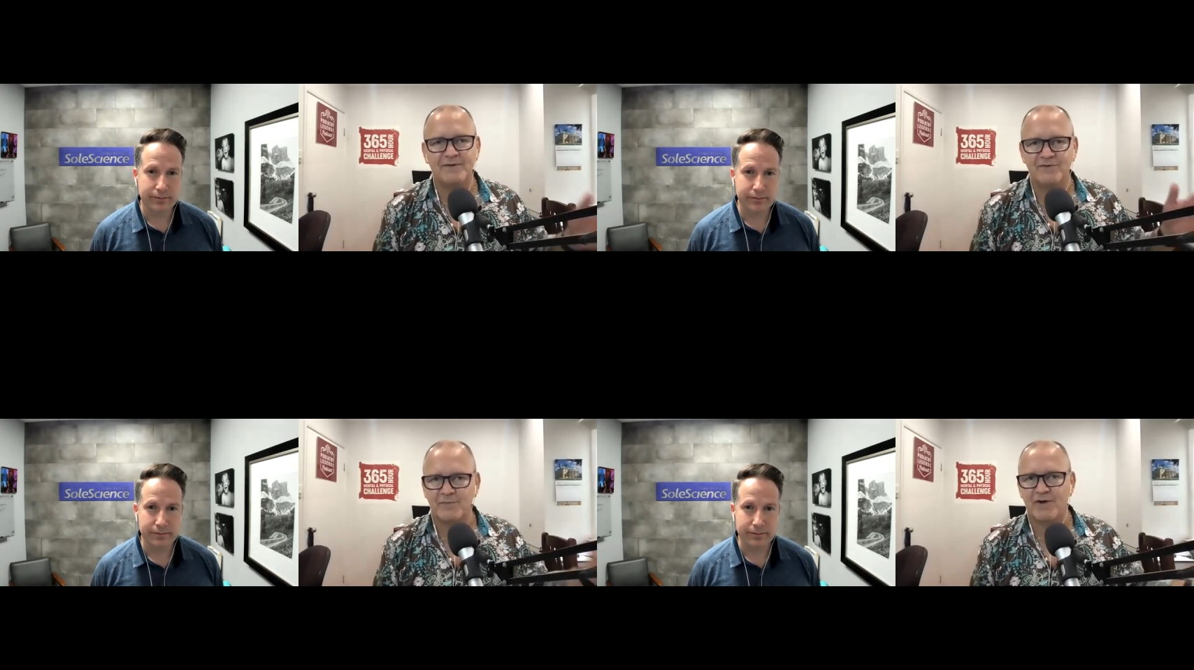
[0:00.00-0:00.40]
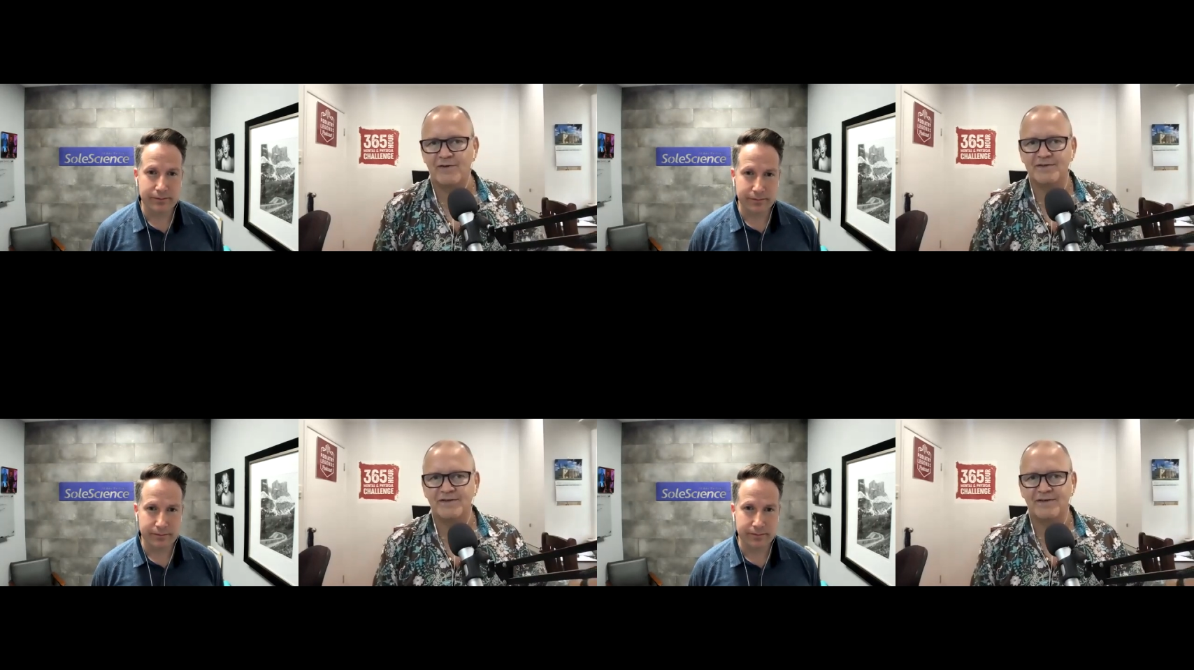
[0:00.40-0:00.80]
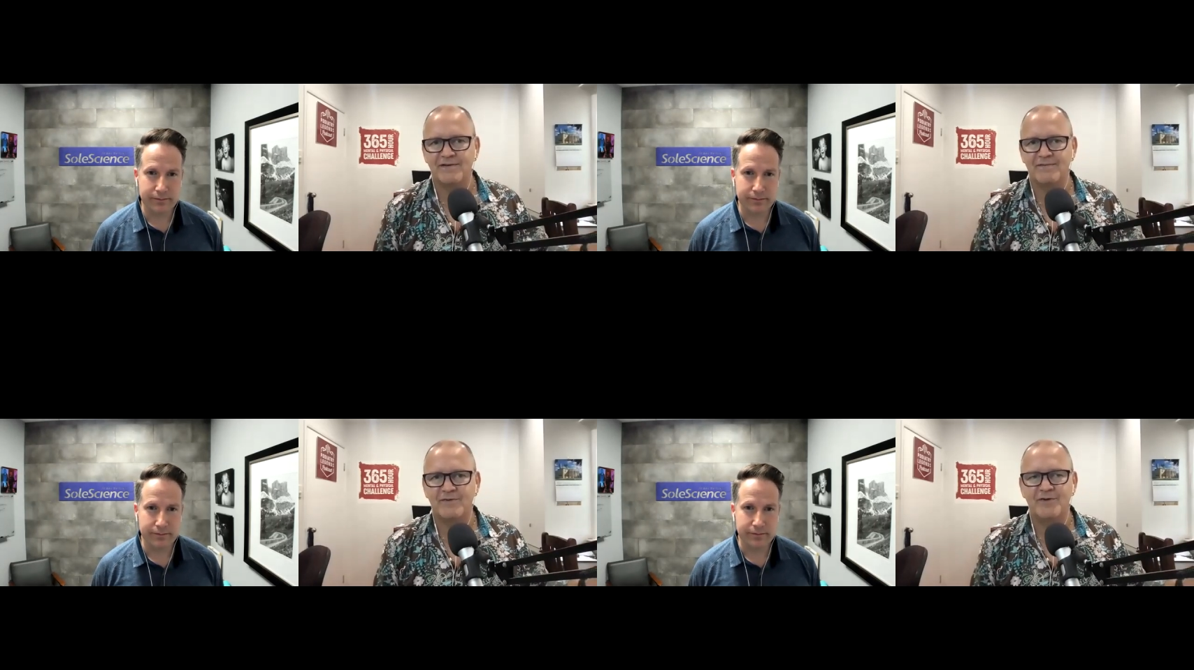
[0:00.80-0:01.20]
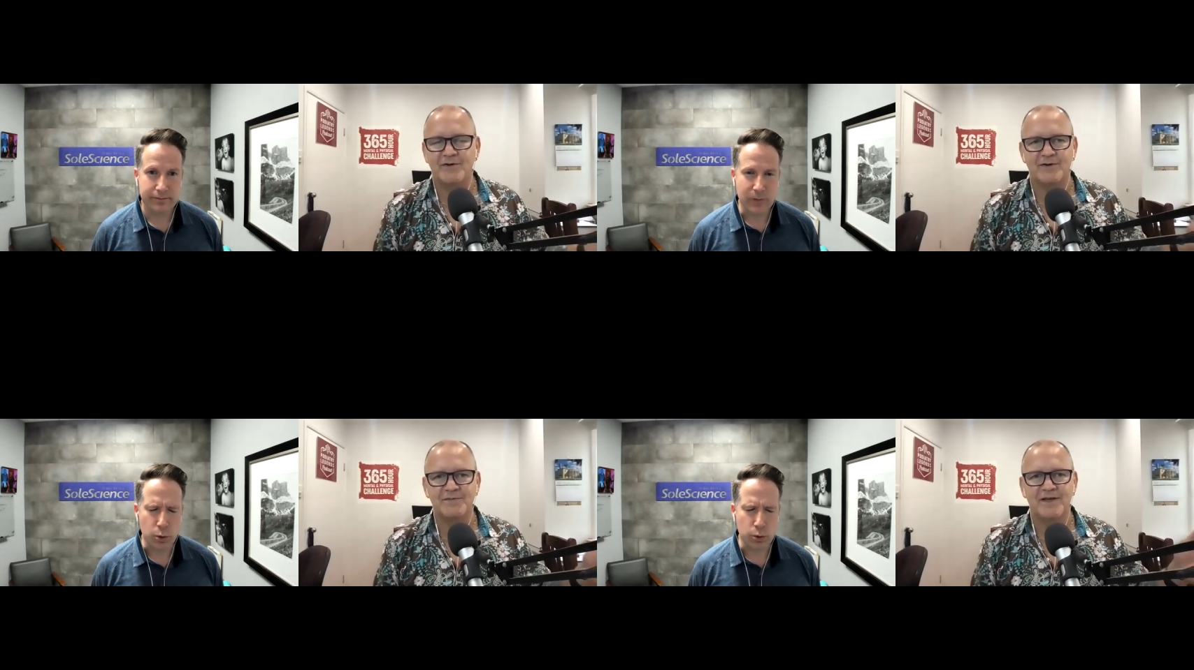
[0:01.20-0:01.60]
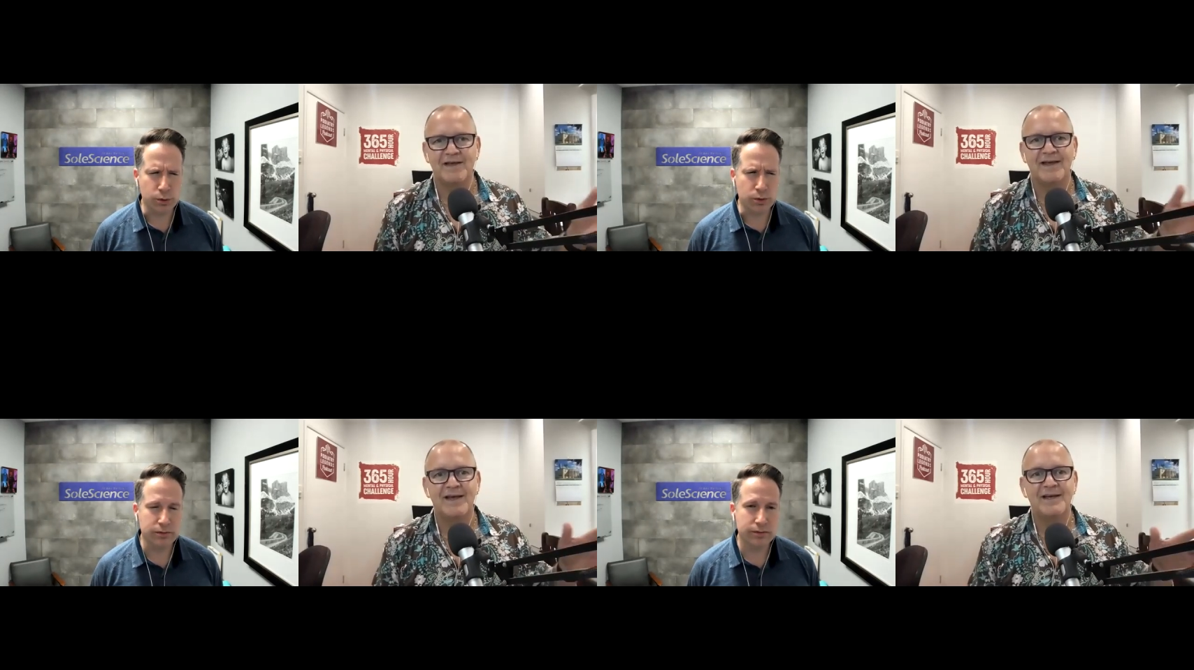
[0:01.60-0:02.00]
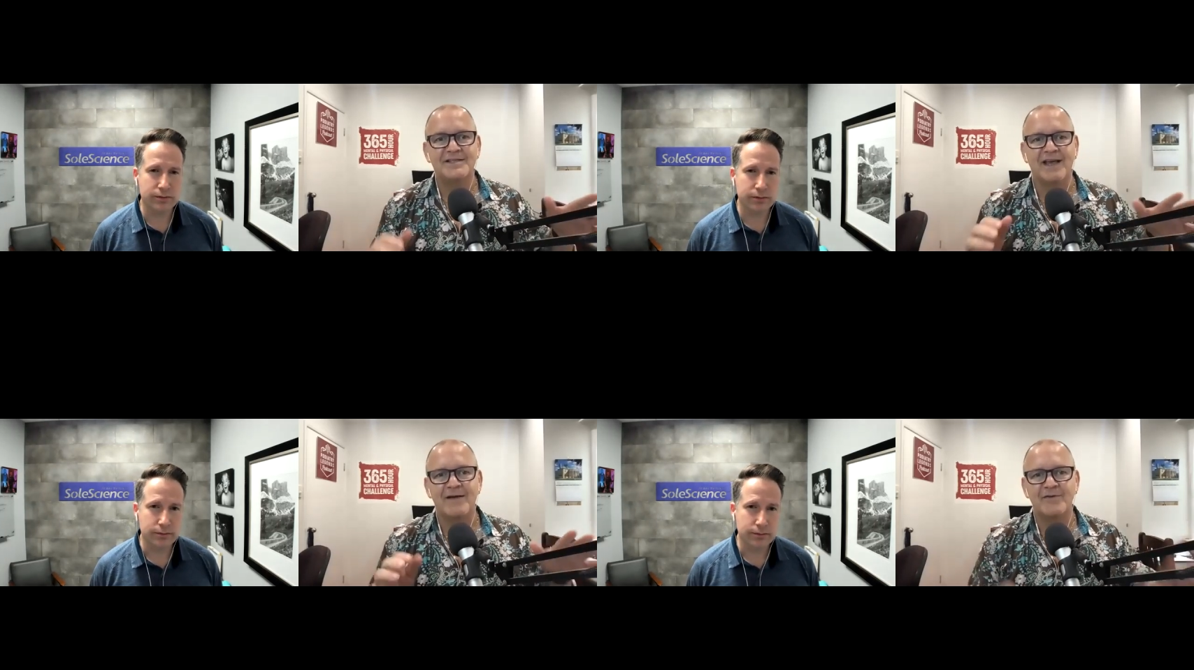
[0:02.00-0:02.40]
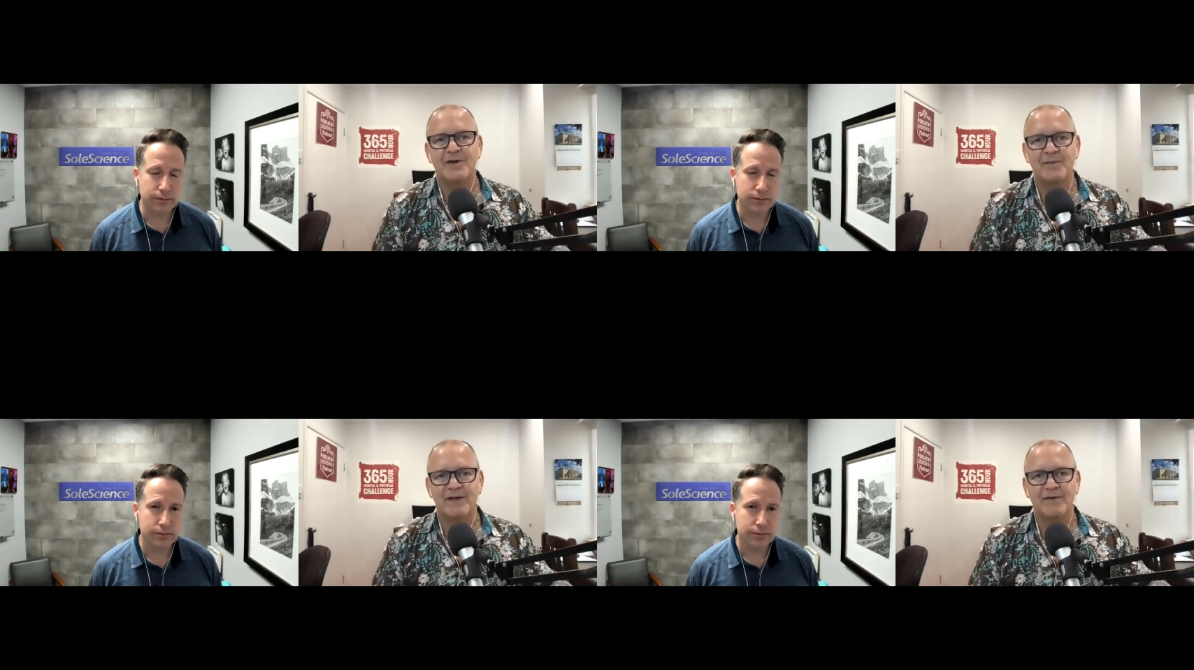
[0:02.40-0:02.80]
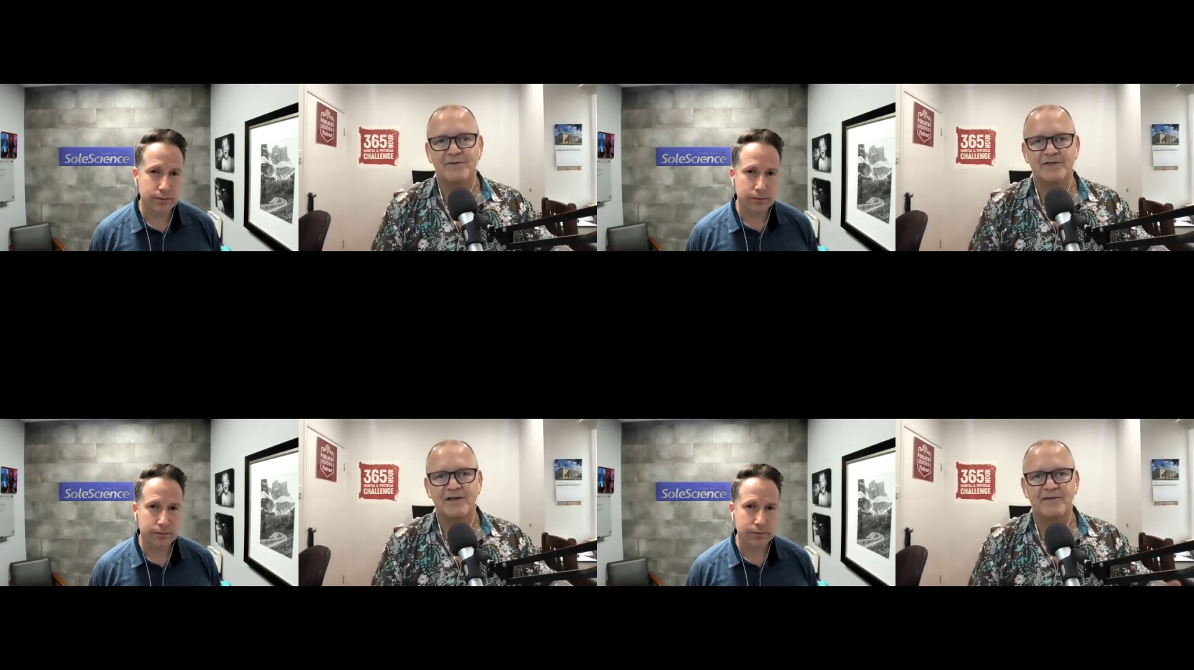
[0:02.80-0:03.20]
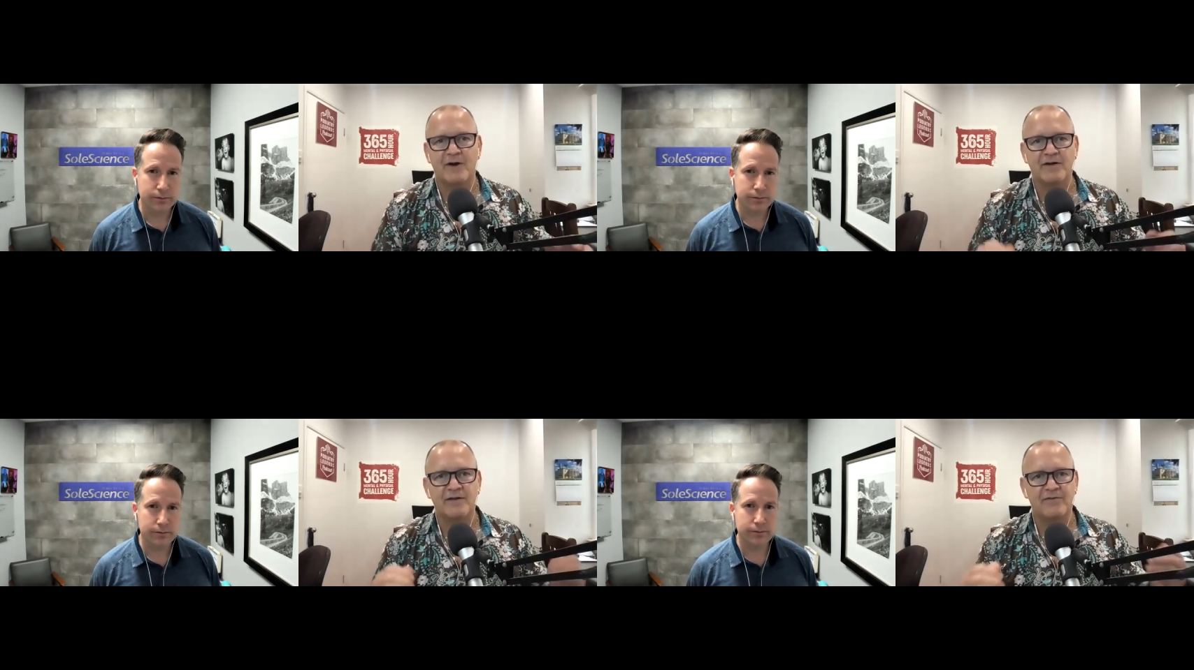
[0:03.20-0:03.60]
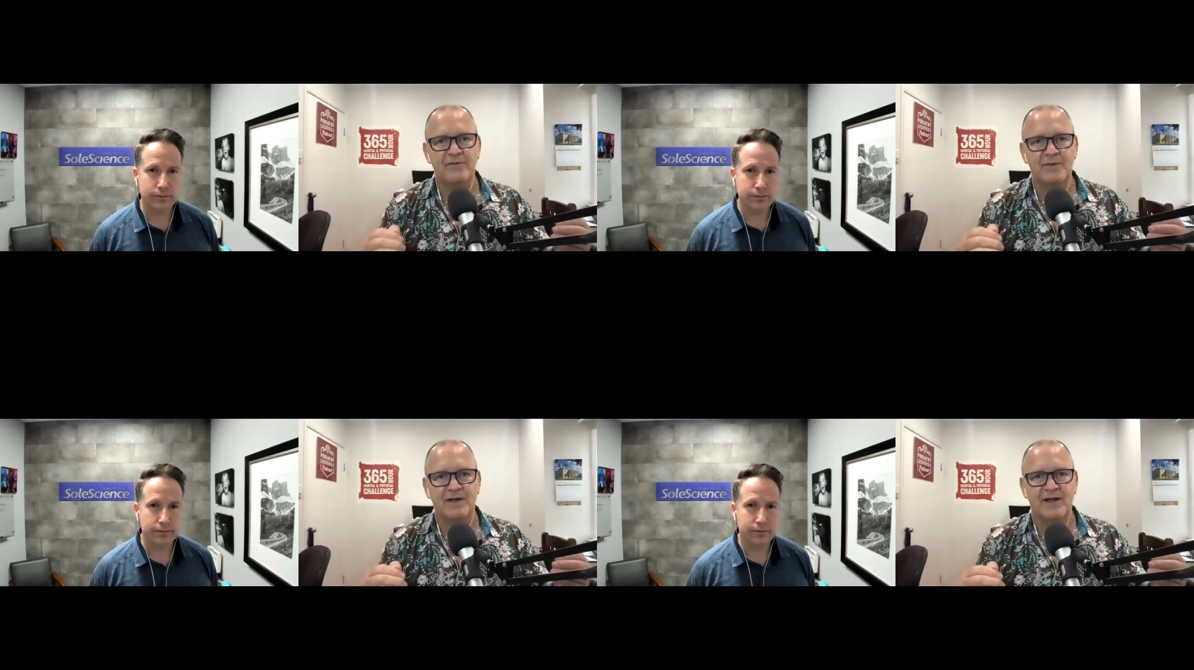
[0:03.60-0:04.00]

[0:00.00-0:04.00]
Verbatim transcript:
Speaker 1: muscles previously a few times. Ooh. So every time I get off the chairlift, I could just feel my